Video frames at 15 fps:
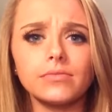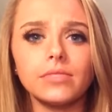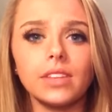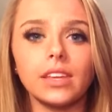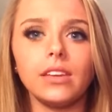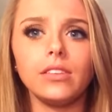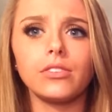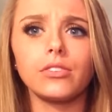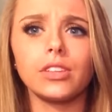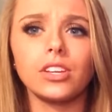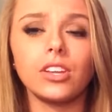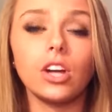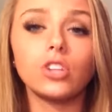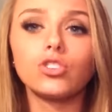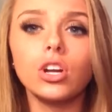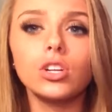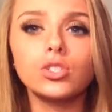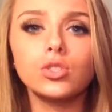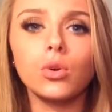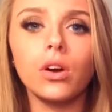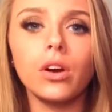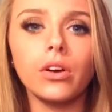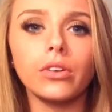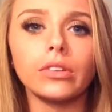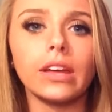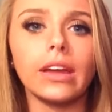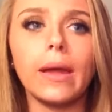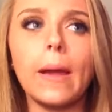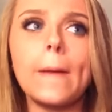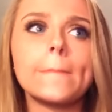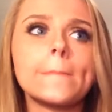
like, either, like, a drugstore or, like,